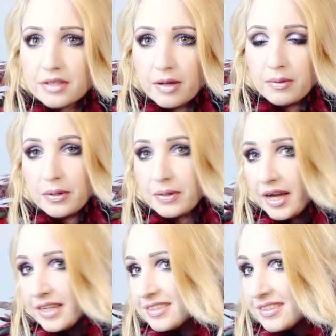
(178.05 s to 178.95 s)
There you go,
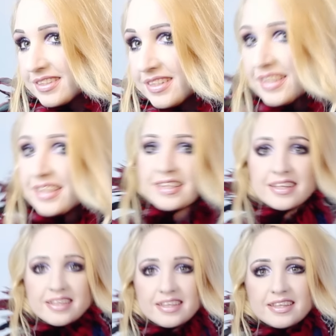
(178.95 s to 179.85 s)
guys.
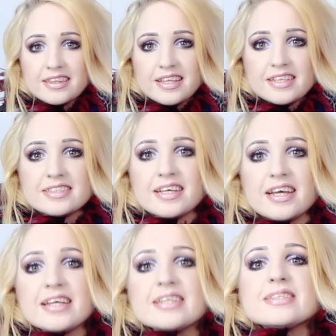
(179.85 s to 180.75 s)
This
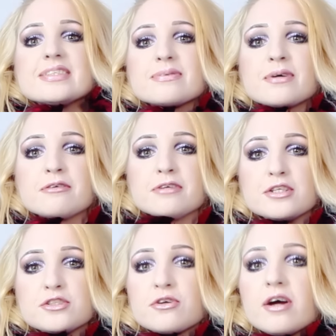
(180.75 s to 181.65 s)
is one of
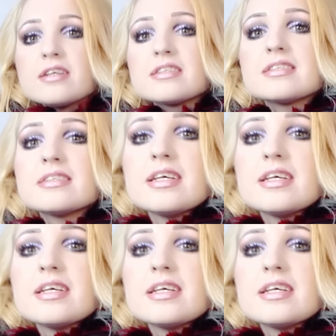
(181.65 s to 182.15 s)
her shrugs.